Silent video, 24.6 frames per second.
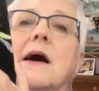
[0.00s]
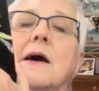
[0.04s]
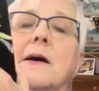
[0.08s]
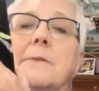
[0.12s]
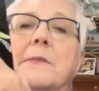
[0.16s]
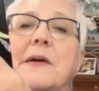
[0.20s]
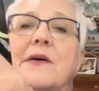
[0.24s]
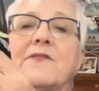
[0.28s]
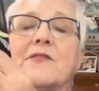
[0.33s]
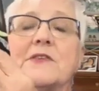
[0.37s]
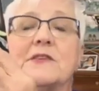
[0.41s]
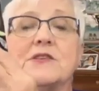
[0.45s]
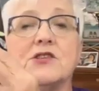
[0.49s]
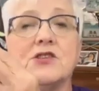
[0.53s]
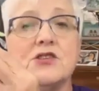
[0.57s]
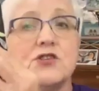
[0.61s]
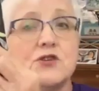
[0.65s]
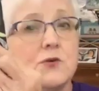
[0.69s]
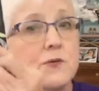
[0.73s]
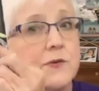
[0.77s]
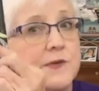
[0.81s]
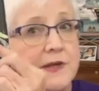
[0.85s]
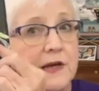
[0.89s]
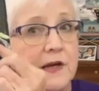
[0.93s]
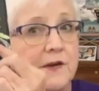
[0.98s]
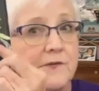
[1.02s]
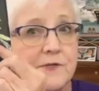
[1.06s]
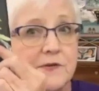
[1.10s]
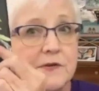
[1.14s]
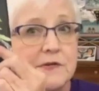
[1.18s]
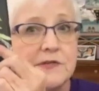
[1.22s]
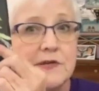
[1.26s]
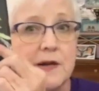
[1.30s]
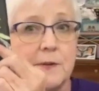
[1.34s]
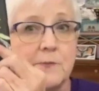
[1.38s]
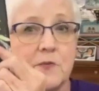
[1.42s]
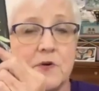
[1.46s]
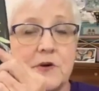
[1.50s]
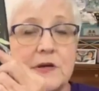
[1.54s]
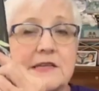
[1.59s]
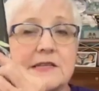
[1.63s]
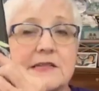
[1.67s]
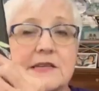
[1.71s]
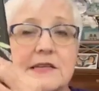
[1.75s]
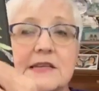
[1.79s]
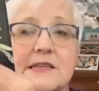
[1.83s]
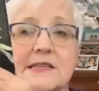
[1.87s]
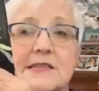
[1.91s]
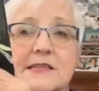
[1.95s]
um, if it's too thick for some
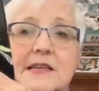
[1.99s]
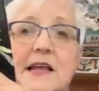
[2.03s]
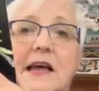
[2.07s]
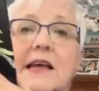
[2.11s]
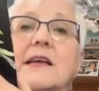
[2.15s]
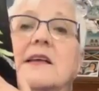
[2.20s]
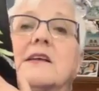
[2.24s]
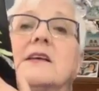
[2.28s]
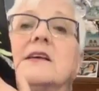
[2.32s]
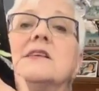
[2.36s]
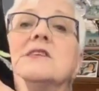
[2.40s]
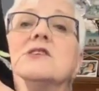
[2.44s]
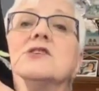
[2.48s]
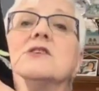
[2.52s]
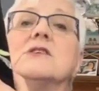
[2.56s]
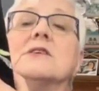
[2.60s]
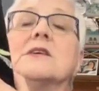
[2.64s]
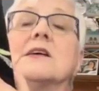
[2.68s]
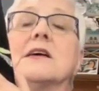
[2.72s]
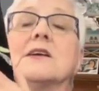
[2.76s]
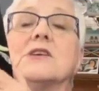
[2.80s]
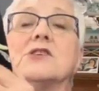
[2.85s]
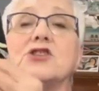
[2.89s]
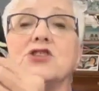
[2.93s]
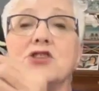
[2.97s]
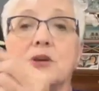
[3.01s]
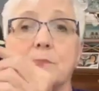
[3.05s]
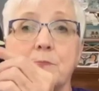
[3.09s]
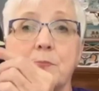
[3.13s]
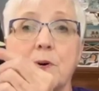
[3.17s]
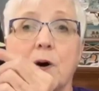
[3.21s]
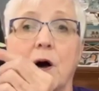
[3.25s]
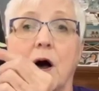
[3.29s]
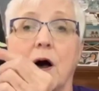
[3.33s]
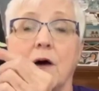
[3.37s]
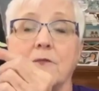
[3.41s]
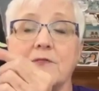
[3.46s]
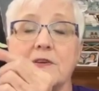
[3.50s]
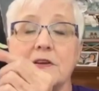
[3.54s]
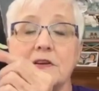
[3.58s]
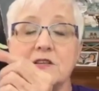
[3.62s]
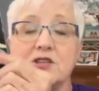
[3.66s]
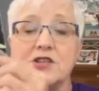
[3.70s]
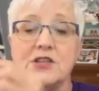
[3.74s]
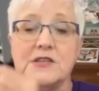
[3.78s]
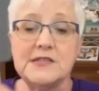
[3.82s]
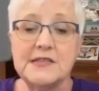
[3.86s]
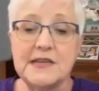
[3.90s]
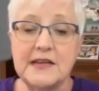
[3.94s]
reason, it's likely to chip off.
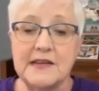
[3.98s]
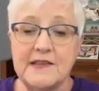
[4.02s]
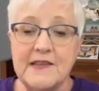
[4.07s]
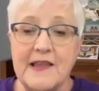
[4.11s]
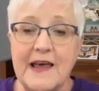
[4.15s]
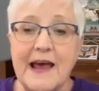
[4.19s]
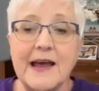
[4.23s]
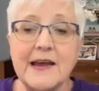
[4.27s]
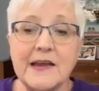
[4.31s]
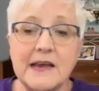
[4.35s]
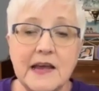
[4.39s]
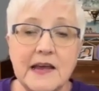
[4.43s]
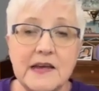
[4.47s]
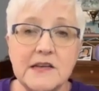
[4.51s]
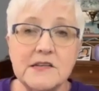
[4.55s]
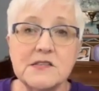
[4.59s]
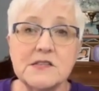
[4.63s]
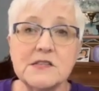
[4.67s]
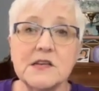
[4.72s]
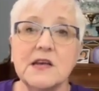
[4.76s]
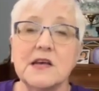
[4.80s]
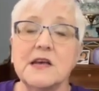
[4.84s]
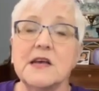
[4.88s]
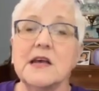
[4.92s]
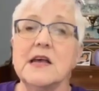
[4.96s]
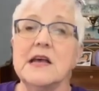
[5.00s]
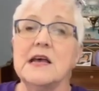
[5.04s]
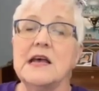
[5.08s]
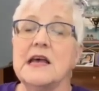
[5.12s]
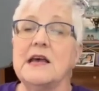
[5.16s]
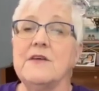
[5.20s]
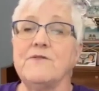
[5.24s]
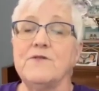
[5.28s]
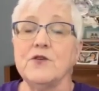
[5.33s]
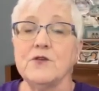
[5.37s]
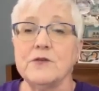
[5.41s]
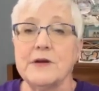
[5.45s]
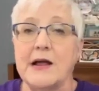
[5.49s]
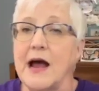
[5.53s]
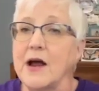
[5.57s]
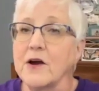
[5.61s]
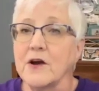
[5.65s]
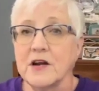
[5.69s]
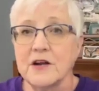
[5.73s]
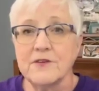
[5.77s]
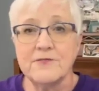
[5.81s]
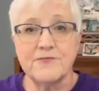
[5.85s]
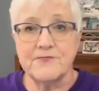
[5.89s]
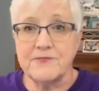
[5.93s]
And she said in that case, if you're
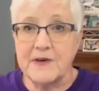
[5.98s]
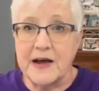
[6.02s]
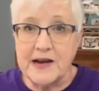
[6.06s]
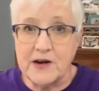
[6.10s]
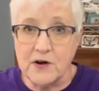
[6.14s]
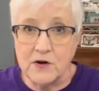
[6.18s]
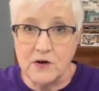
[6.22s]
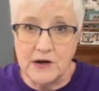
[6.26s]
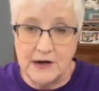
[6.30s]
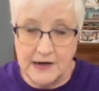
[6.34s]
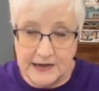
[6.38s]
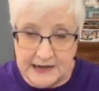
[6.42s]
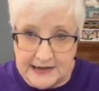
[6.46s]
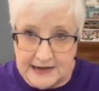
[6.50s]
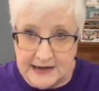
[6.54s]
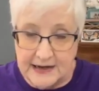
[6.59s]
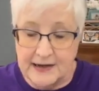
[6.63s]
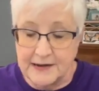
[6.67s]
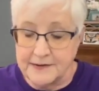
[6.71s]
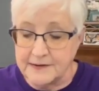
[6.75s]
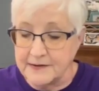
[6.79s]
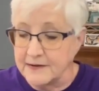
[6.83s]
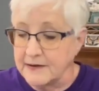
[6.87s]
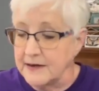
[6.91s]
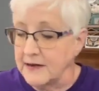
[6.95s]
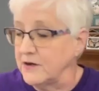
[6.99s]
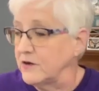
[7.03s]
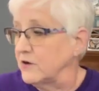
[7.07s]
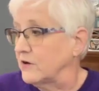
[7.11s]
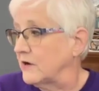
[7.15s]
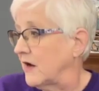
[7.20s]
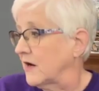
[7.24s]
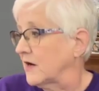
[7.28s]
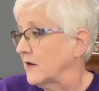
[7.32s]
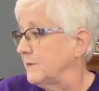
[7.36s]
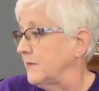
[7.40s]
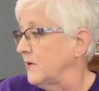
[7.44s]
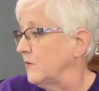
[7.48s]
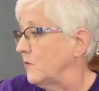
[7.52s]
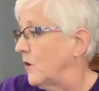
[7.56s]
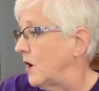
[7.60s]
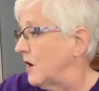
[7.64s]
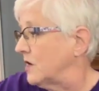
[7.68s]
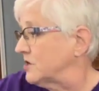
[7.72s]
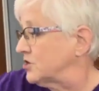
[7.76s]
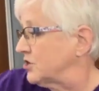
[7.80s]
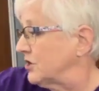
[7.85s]
not going to fire again, and you're not going to be